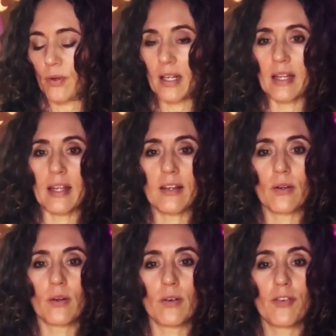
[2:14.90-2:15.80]
like
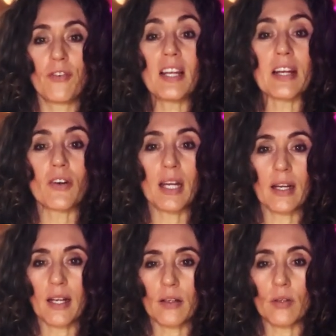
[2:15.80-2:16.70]
flickering, and
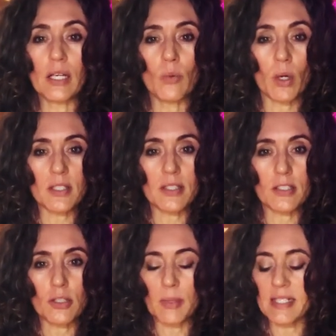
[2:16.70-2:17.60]
I really wanted
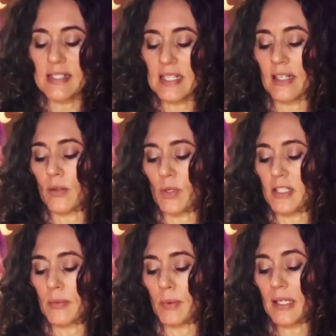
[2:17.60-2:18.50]
to be seen. I wanted to
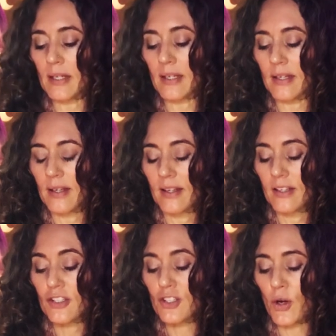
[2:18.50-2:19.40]
be
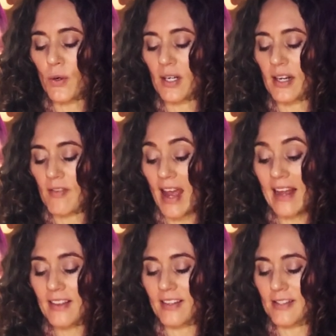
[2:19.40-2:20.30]
shown. And I've had
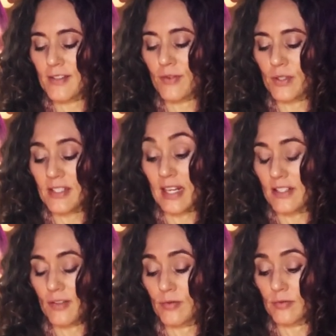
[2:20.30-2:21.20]
this for such
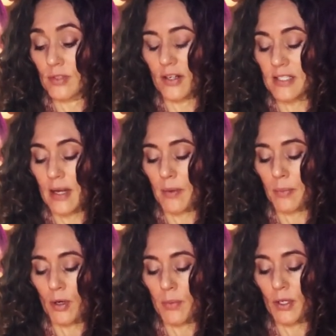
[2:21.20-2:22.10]
a long time,
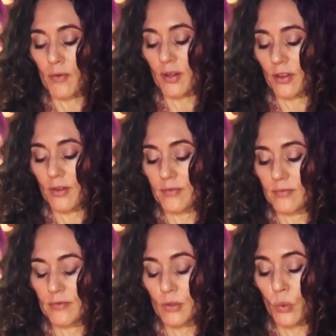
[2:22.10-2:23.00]
probably over
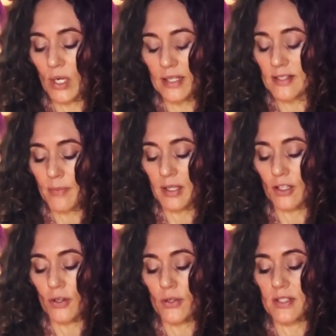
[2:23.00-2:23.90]
20 something
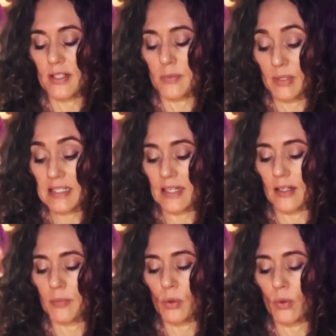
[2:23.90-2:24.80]
years, this particular
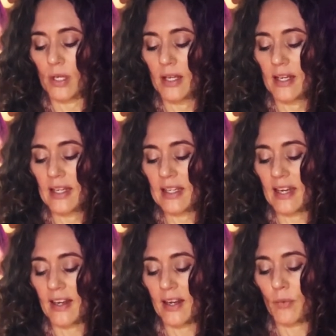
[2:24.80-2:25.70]
ball here.
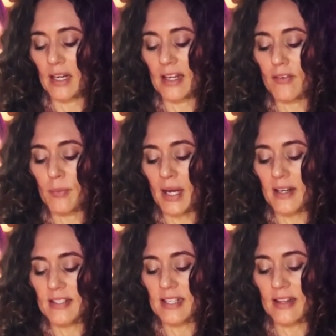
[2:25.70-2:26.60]
And what I love about it
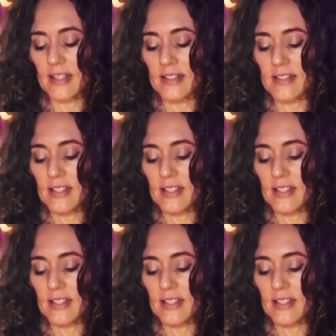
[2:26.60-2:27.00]
is like these